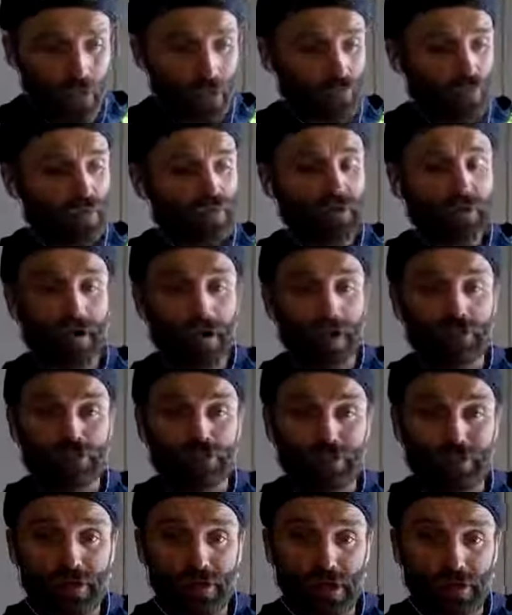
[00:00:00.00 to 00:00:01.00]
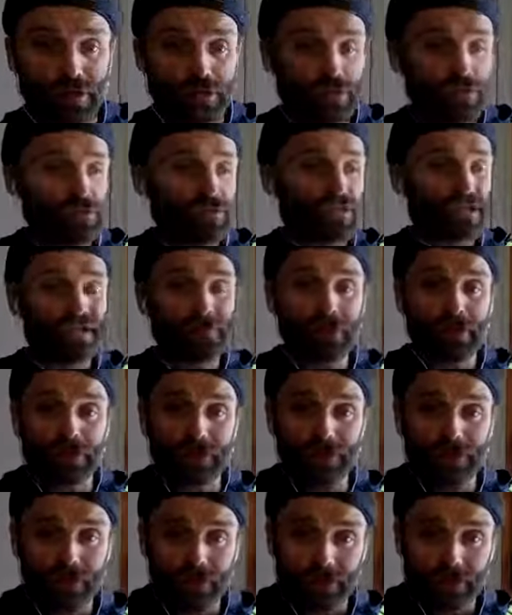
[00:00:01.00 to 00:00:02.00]
but they're attributed to
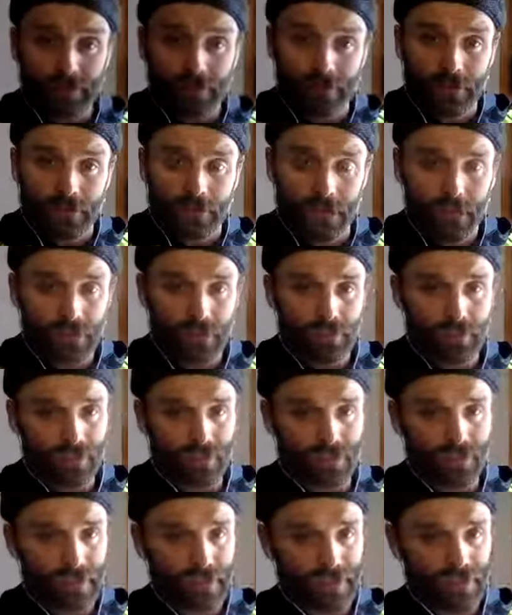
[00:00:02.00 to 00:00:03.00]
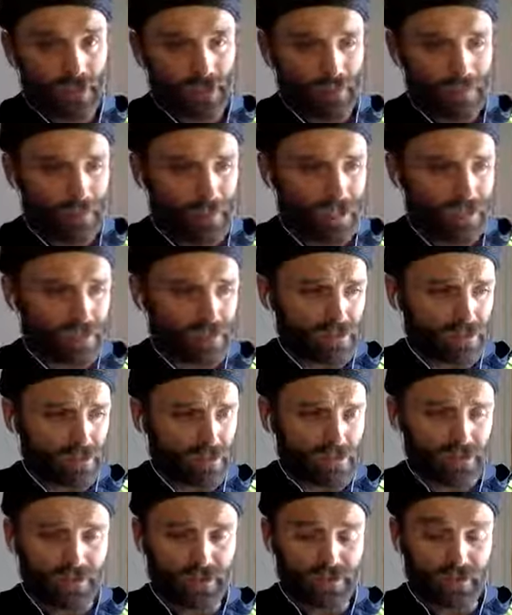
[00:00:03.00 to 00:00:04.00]
demons. Hinduism has, has
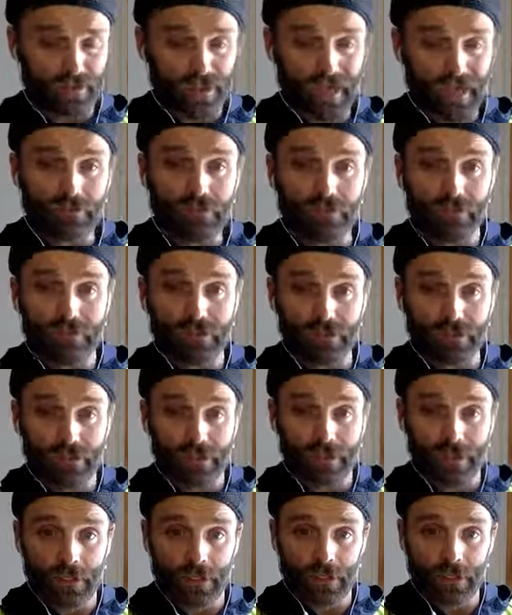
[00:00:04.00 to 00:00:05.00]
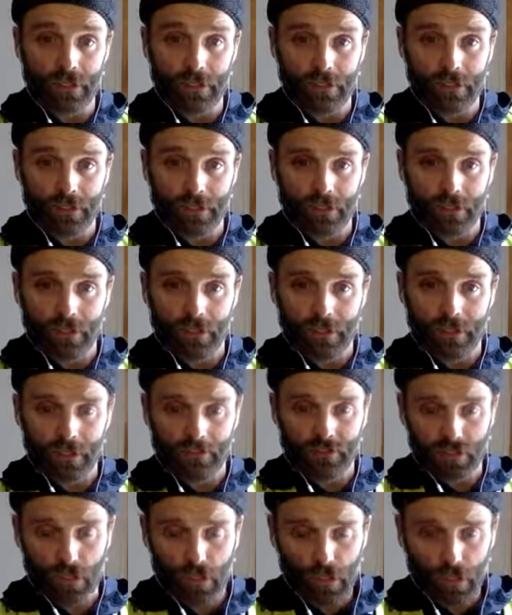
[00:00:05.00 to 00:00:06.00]
hundreds of thousands of
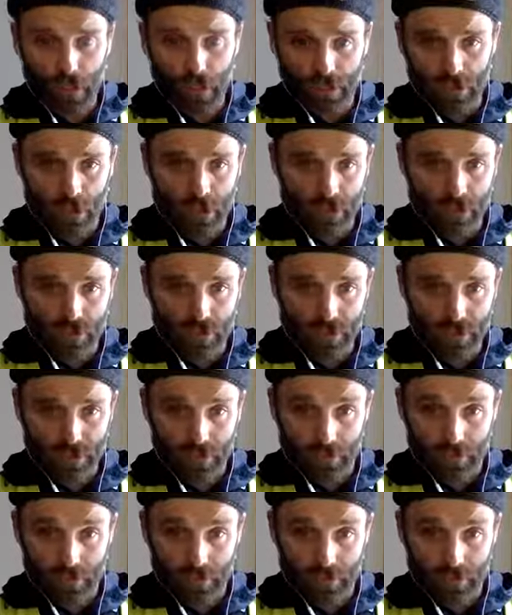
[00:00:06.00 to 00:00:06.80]
so called gods.